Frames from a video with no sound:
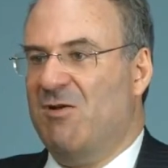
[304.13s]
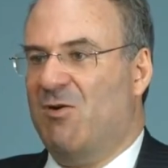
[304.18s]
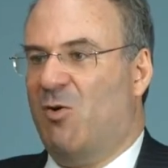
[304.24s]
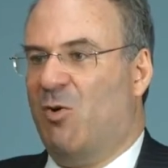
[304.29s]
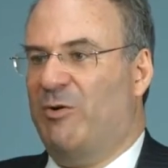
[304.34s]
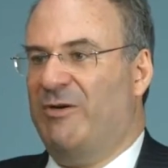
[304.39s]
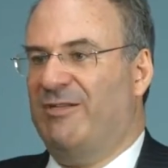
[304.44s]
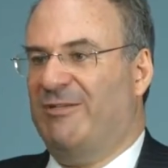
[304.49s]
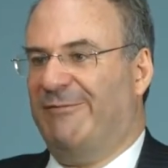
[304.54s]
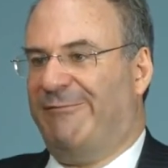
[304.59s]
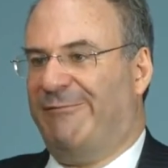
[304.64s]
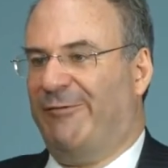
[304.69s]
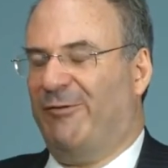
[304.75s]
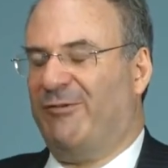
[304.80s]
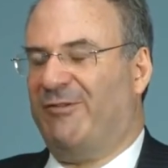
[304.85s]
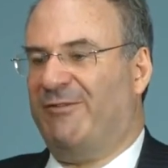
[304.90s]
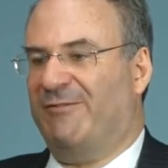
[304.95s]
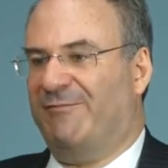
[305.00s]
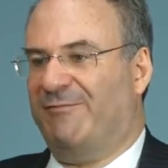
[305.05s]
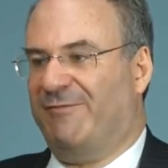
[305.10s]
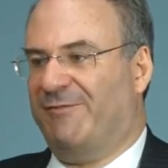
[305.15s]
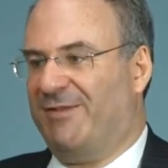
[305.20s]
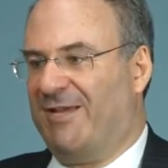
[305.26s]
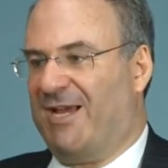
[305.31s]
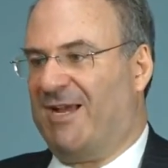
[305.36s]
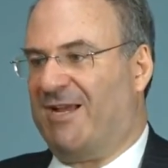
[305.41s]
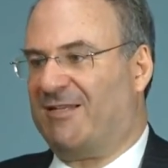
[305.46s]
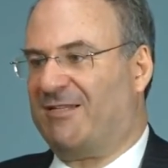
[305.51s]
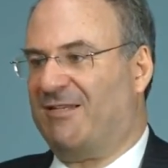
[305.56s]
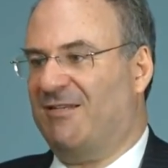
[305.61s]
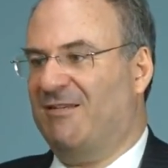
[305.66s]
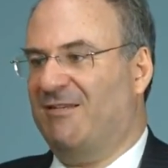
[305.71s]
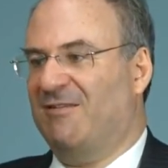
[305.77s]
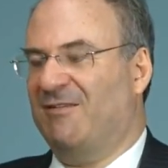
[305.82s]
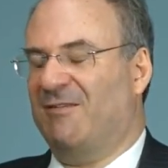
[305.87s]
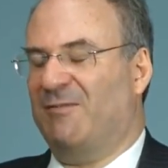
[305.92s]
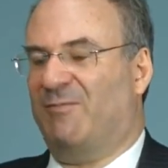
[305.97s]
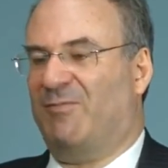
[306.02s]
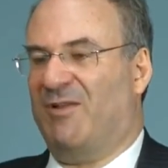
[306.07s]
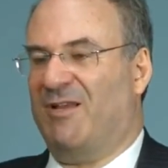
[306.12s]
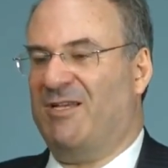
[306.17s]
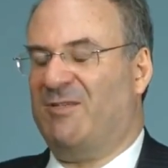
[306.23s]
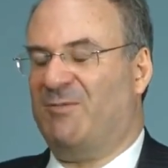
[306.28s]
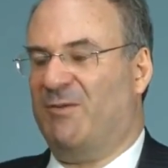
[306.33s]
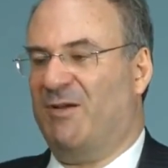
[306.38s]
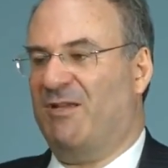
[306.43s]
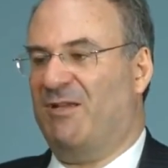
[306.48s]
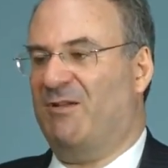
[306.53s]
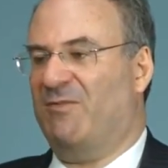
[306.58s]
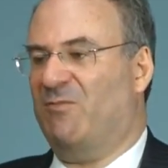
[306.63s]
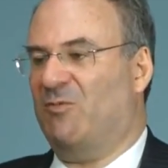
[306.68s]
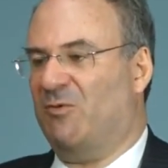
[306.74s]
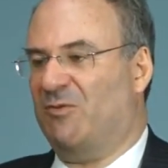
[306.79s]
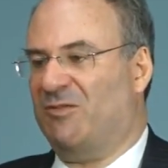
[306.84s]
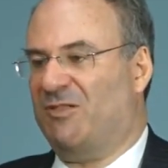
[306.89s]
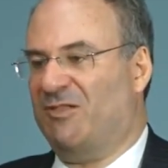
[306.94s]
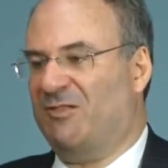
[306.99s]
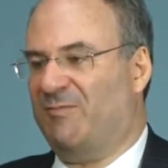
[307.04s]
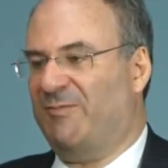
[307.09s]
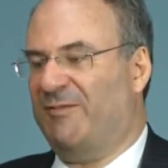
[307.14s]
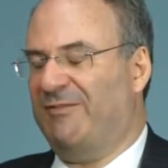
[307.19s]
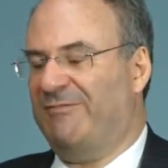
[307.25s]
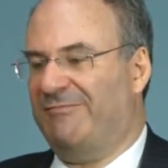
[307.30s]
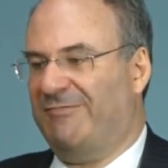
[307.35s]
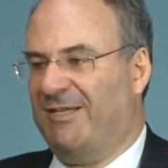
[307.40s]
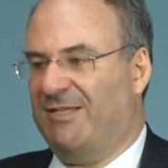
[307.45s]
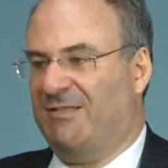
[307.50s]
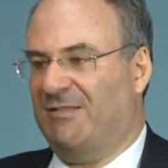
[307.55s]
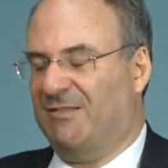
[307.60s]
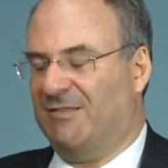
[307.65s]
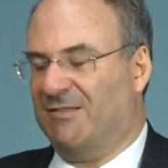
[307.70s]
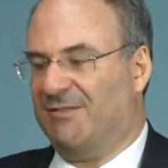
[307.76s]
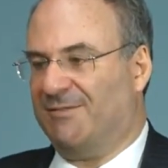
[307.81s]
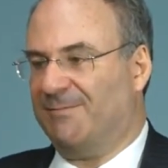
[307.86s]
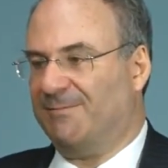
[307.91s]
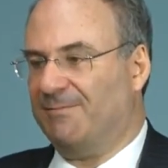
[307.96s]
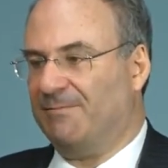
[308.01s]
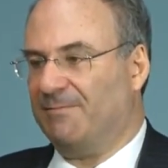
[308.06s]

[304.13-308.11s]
or in default of that, the place where the award has been rendered.